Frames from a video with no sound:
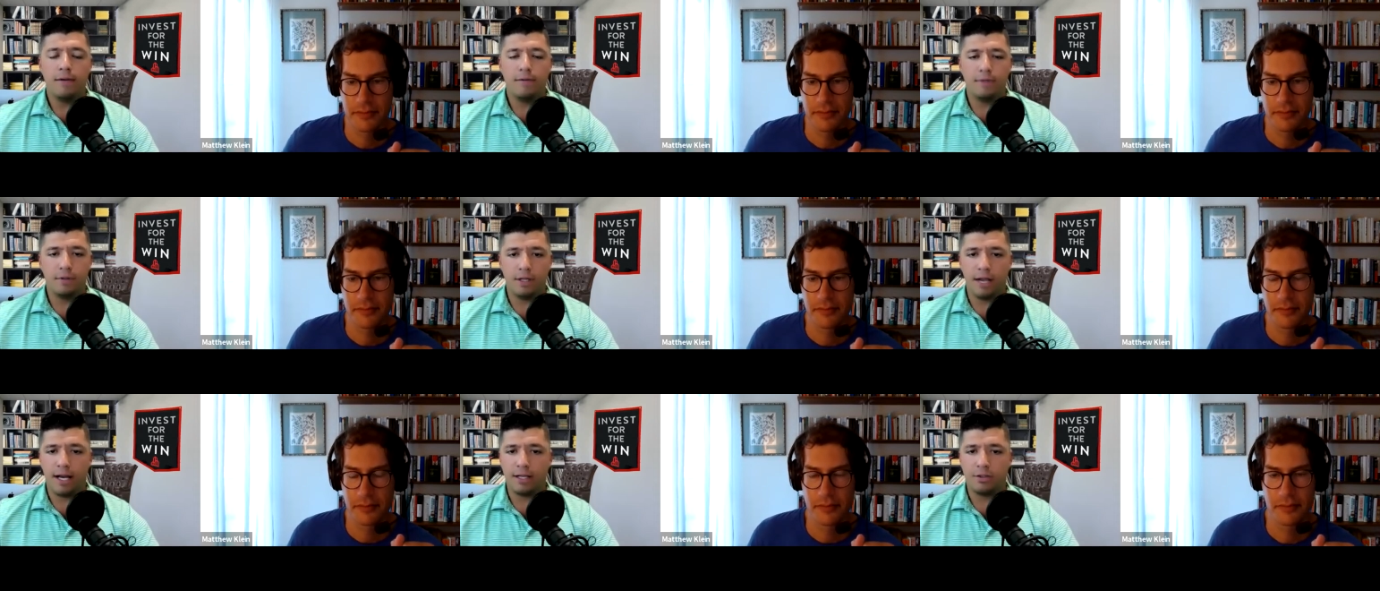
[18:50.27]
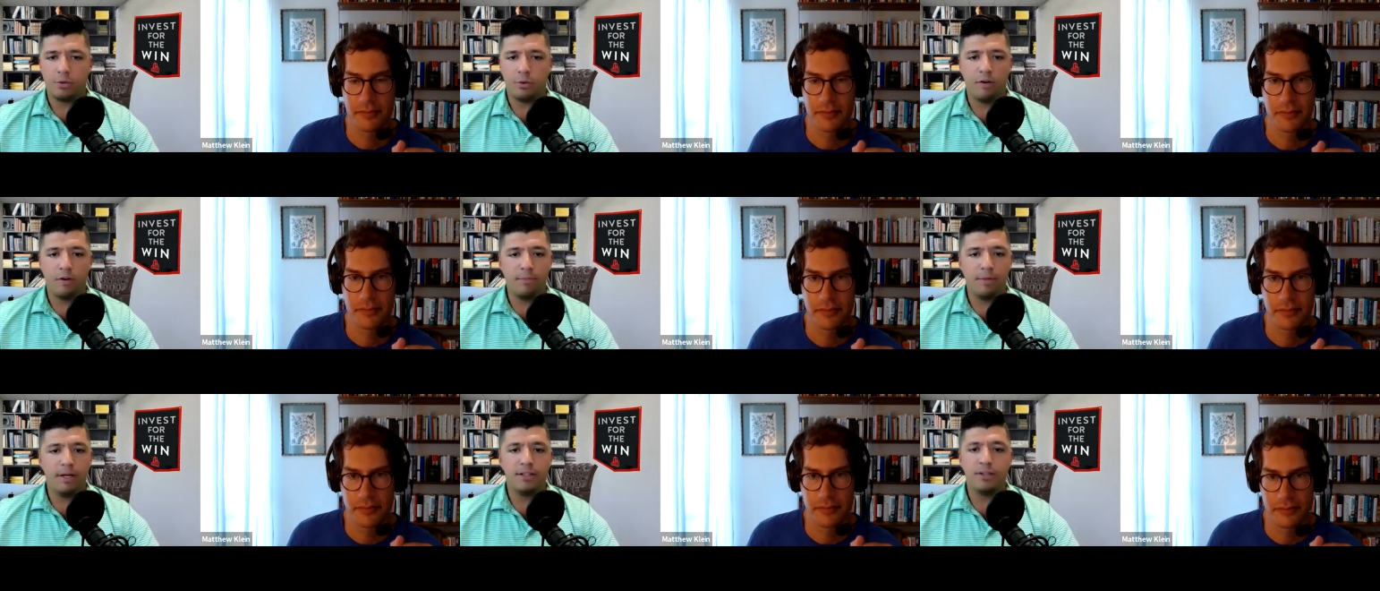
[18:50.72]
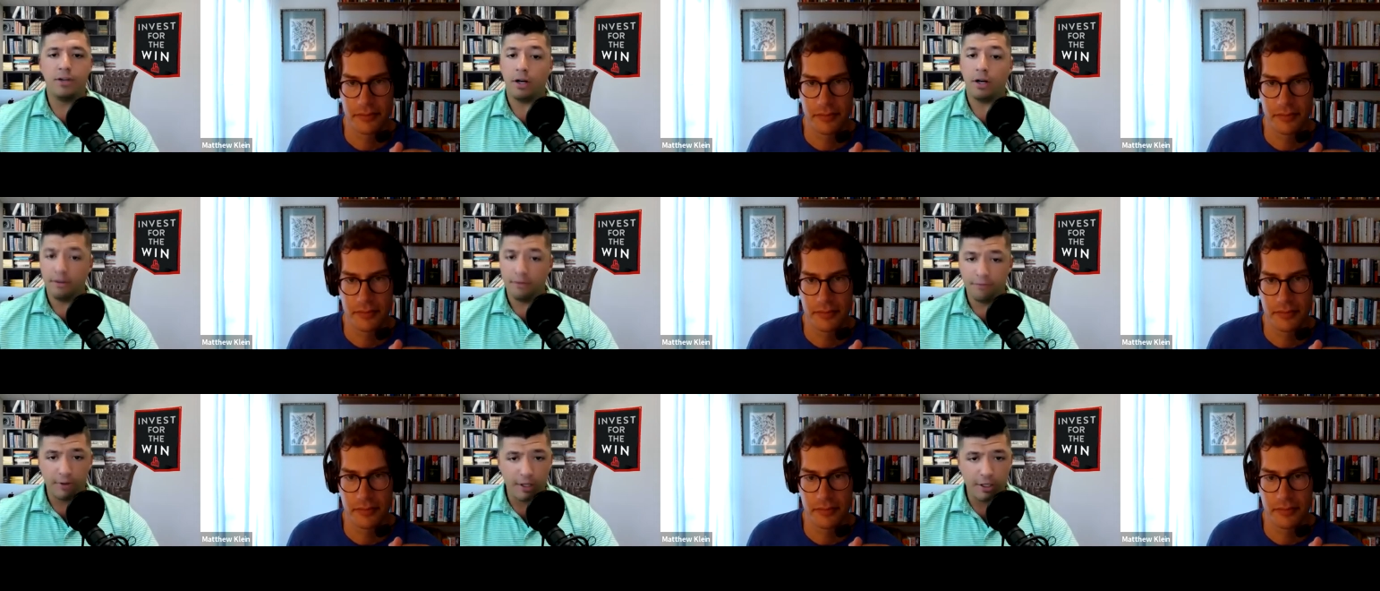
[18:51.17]
Speaker 1: for the last 12 months
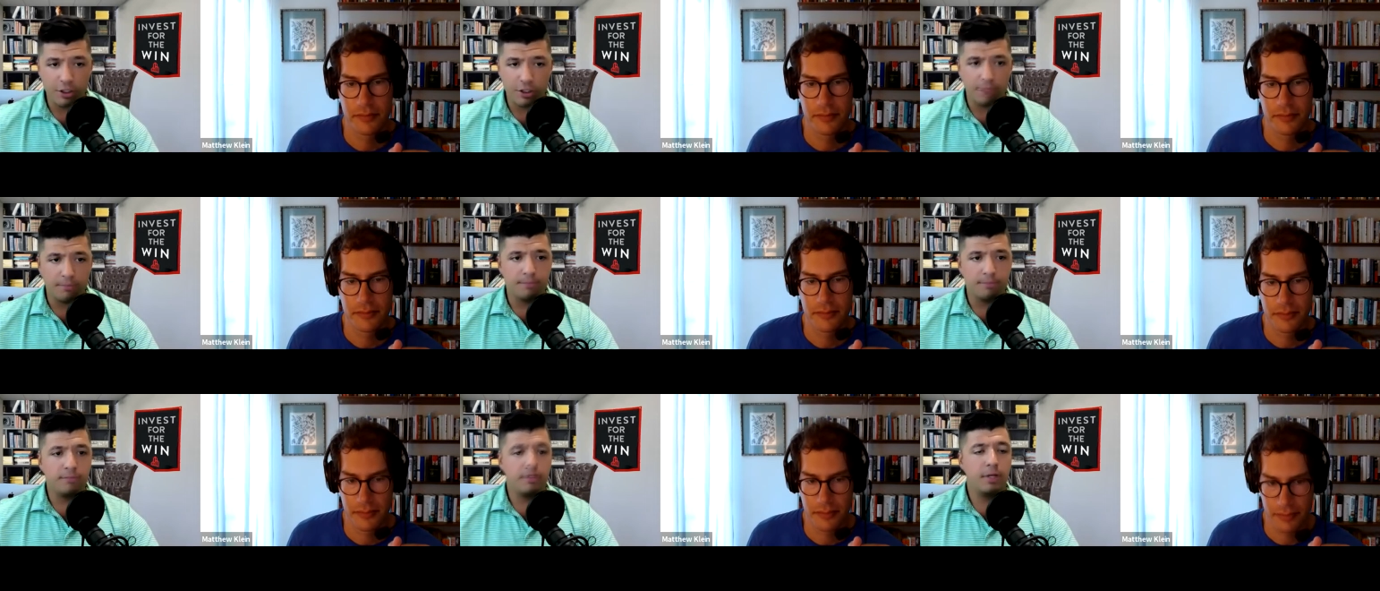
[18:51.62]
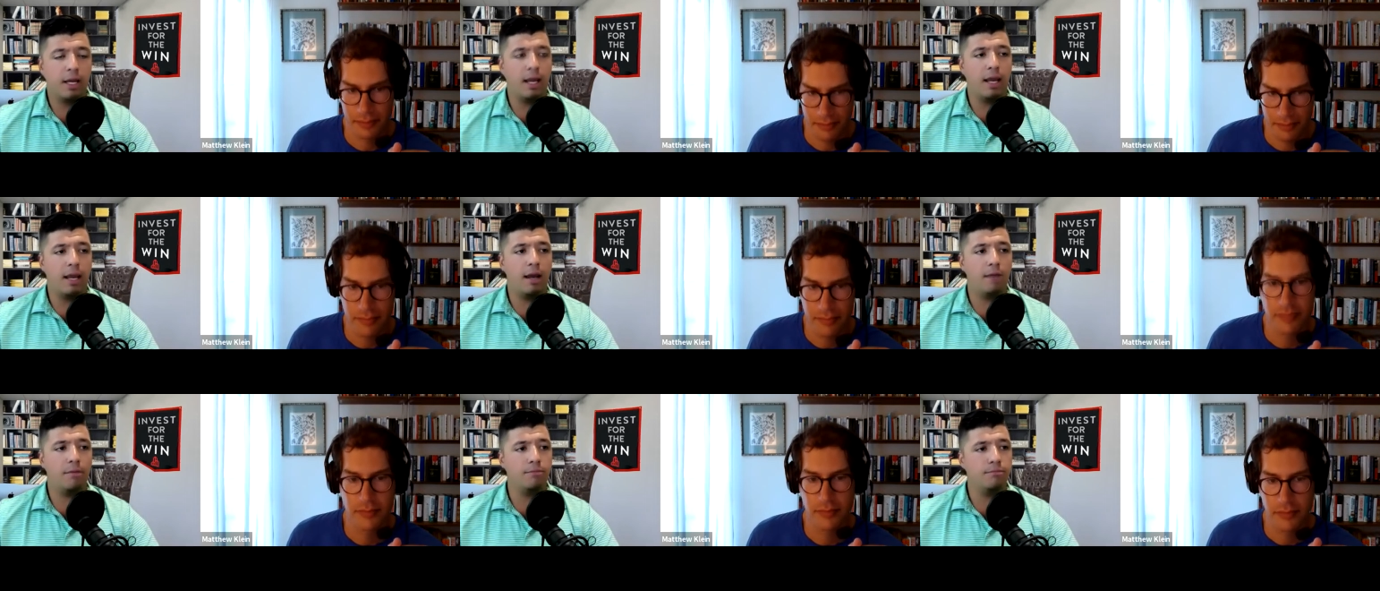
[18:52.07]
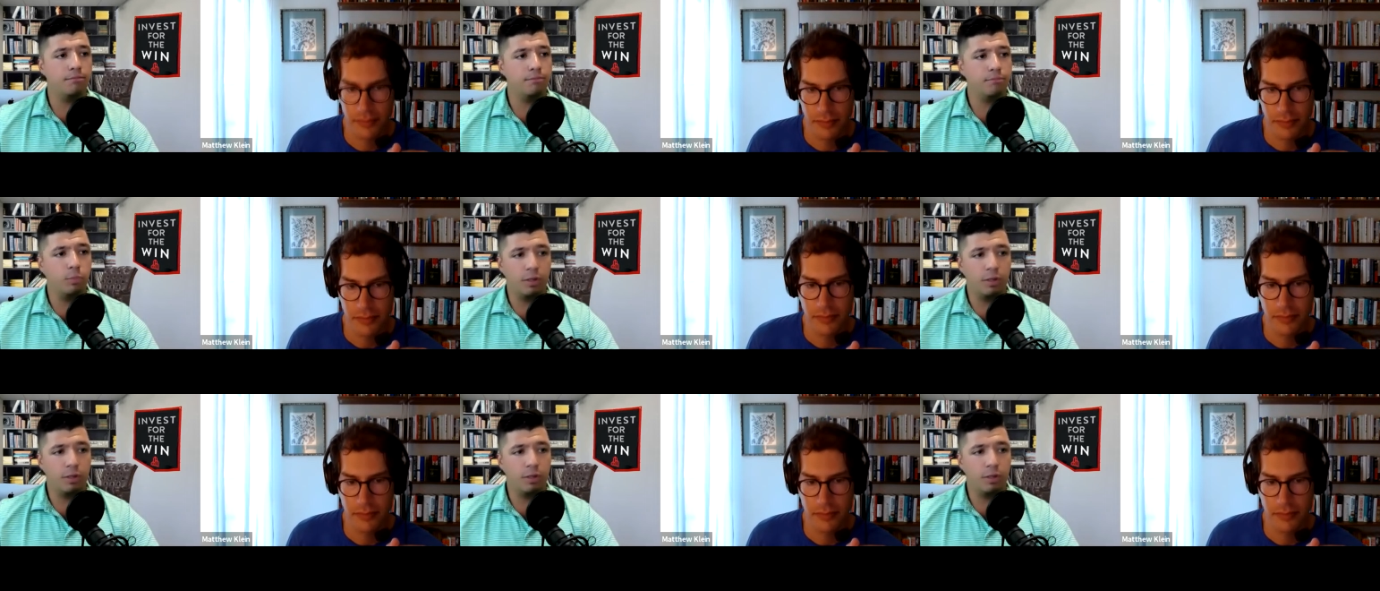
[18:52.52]
on inflation and